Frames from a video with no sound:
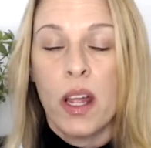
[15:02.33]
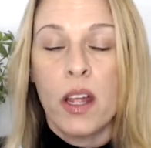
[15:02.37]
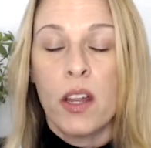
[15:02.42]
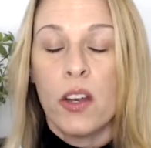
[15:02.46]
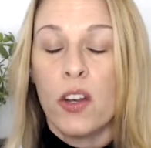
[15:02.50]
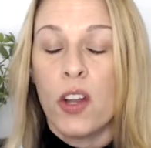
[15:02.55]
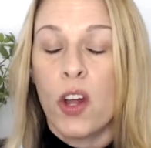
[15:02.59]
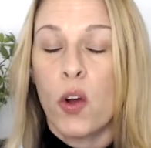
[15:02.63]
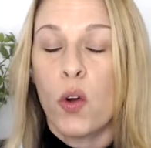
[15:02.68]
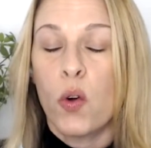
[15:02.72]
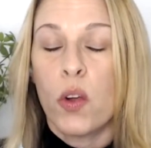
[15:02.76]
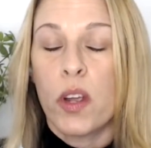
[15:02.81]

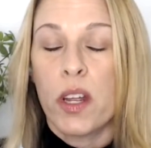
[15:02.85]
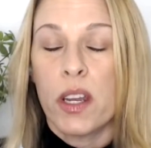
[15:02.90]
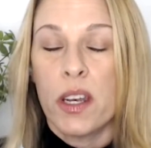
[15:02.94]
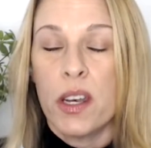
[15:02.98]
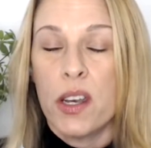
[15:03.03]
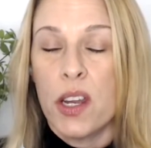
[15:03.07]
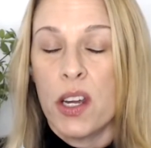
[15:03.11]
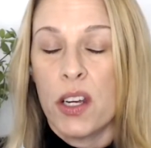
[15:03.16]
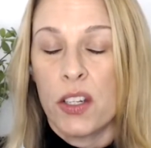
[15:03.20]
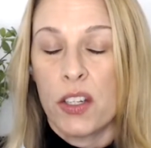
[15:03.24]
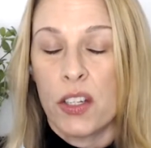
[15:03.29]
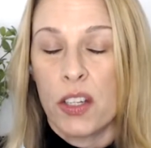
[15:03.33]
No
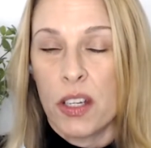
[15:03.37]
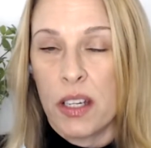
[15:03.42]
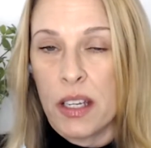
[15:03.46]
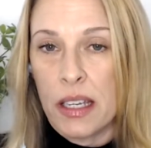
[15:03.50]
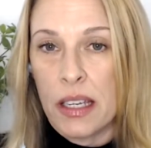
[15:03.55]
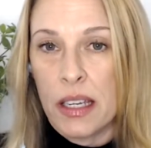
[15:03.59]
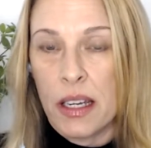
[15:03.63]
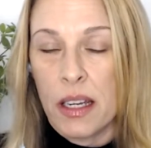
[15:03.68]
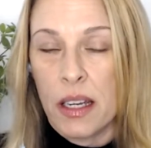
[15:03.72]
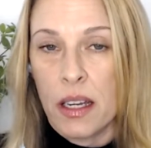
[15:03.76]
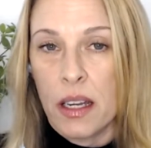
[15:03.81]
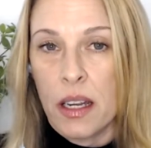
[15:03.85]

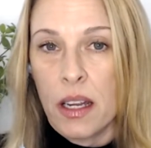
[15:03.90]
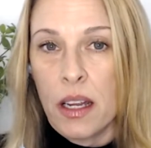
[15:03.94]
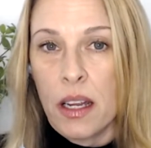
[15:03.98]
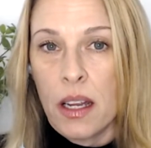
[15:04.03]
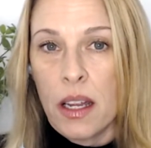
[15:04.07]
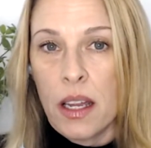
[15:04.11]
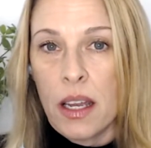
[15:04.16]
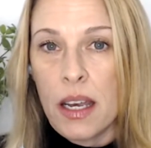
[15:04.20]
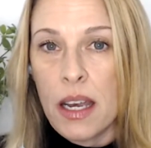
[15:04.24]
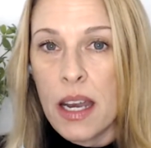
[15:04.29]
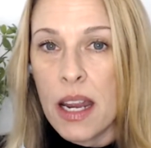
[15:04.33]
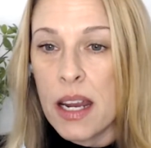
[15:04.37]
condition,
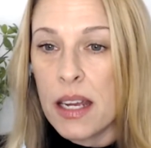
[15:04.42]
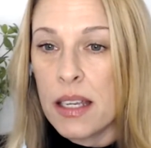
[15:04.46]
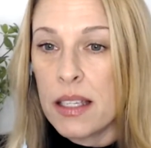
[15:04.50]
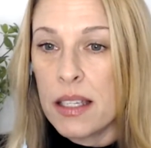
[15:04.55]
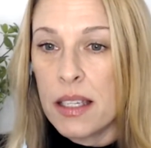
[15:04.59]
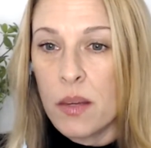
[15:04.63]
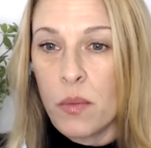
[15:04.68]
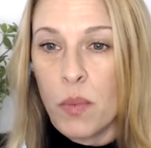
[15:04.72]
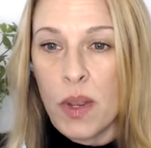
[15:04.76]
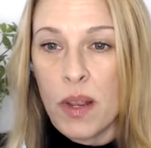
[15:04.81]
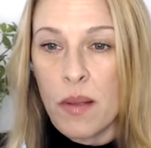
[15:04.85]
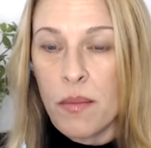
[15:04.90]
needs
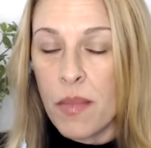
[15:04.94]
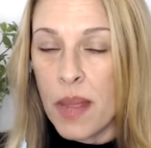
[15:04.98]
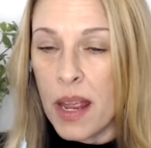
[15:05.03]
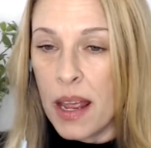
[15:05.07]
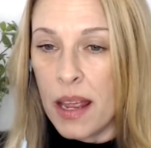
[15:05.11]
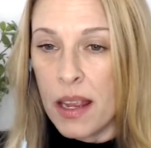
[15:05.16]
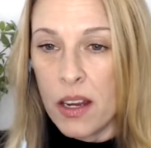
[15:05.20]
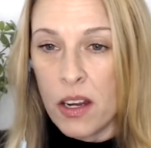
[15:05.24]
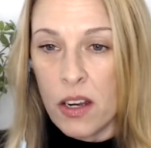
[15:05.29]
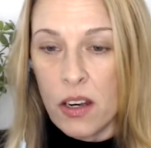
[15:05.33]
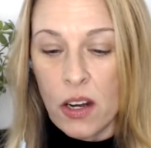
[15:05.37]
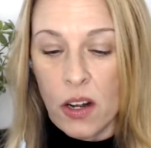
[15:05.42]
to be
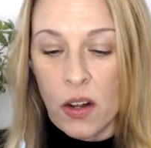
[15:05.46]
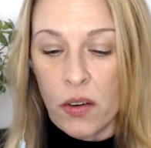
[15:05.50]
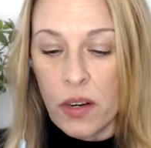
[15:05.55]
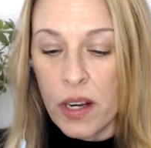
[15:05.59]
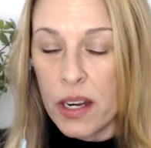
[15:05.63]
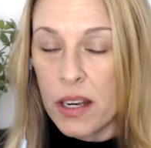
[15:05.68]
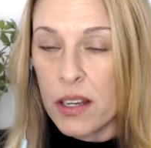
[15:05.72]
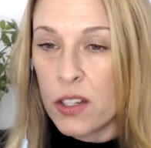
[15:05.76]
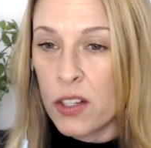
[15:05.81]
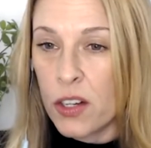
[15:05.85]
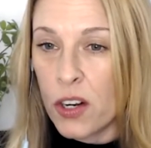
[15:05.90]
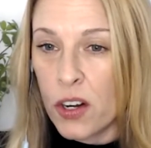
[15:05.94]
met. You don't need
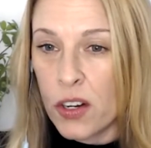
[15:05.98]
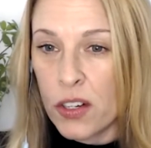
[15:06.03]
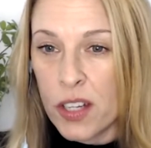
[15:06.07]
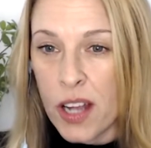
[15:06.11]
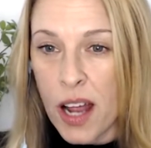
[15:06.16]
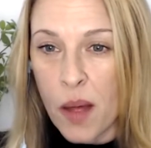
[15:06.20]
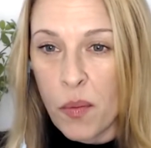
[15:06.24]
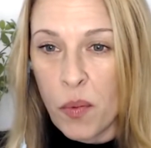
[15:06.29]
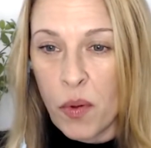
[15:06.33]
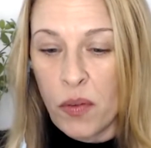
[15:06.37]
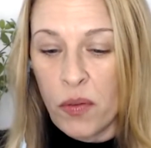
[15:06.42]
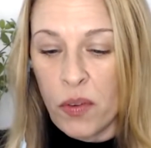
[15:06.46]
a certain
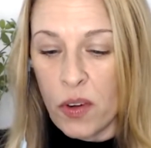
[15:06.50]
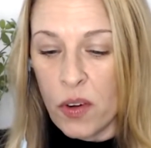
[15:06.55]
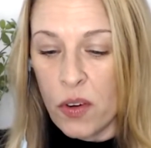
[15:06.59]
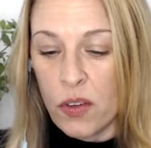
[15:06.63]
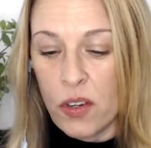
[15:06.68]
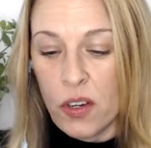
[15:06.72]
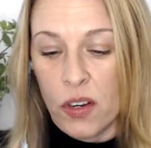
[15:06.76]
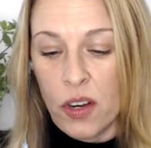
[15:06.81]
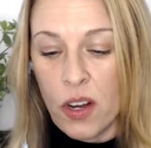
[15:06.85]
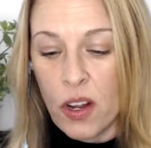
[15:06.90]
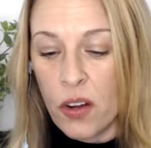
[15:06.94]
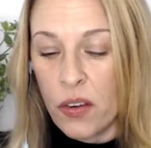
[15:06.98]
type of food.
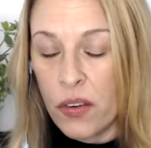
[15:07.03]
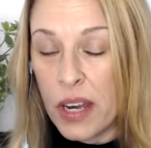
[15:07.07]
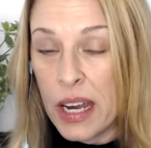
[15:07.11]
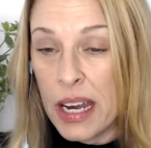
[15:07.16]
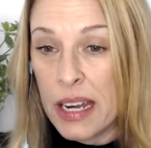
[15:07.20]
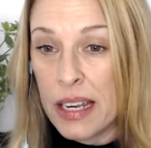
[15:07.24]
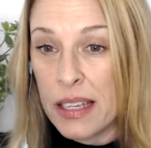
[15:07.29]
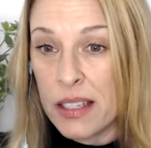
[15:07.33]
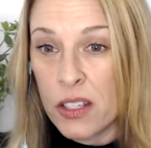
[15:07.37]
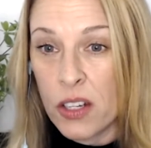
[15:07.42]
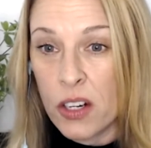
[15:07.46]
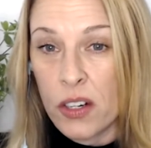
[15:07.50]
You don't need
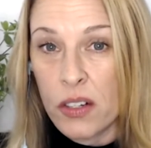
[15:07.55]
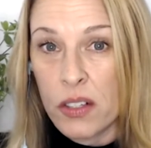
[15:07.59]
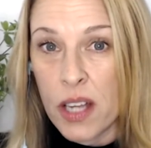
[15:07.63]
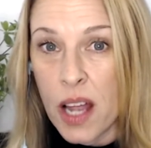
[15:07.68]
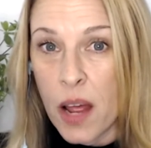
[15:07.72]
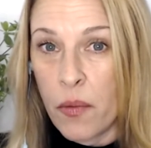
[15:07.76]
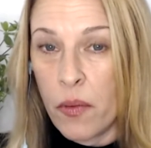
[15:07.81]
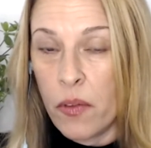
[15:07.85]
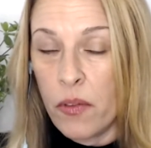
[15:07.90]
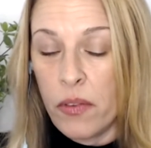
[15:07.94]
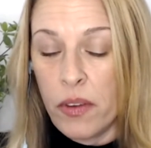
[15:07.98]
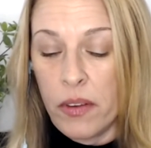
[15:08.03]
a certain
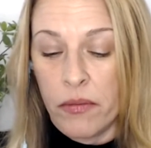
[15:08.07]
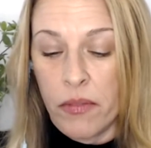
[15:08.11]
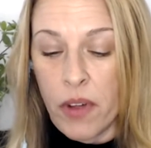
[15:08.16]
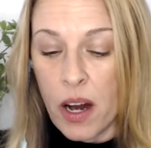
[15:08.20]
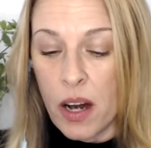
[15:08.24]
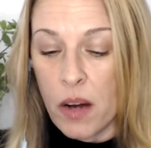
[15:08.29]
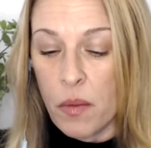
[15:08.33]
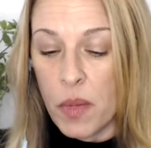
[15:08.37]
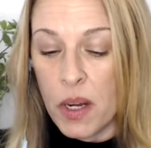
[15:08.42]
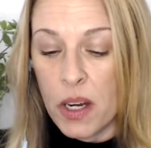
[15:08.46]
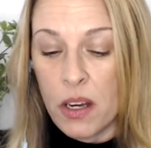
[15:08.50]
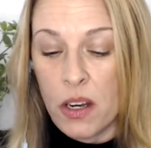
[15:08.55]
type of
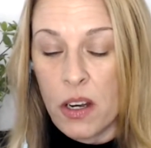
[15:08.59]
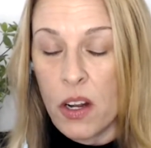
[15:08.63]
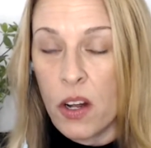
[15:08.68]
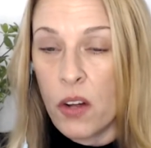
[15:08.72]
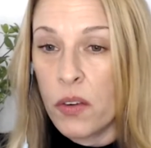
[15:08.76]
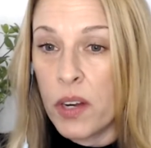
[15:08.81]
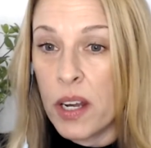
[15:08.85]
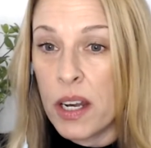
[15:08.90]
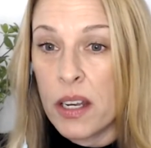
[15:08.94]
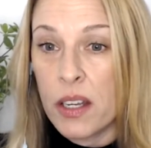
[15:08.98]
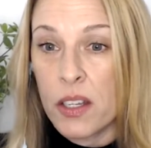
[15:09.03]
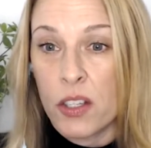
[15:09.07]
environment. You don't
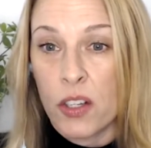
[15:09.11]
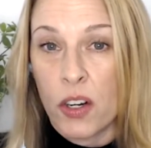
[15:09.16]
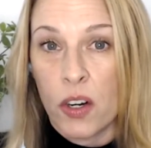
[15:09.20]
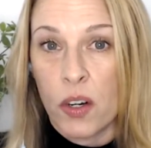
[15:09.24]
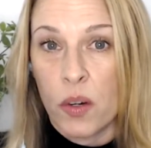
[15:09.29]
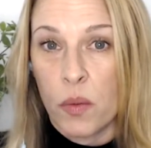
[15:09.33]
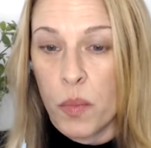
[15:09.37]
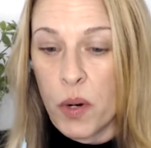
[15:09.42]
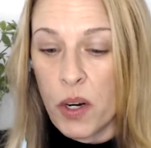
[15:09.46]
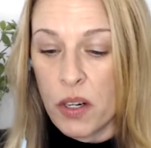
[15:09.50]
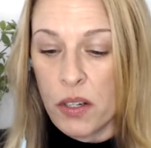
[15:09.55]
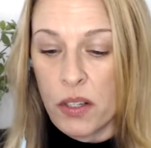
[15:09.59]
need a certain
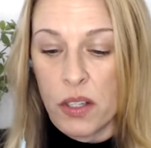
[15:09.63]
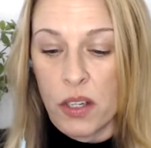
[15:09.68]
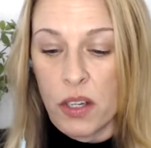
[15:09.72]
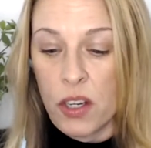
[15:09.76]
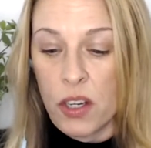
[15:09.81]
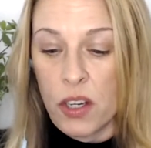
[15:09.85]
person.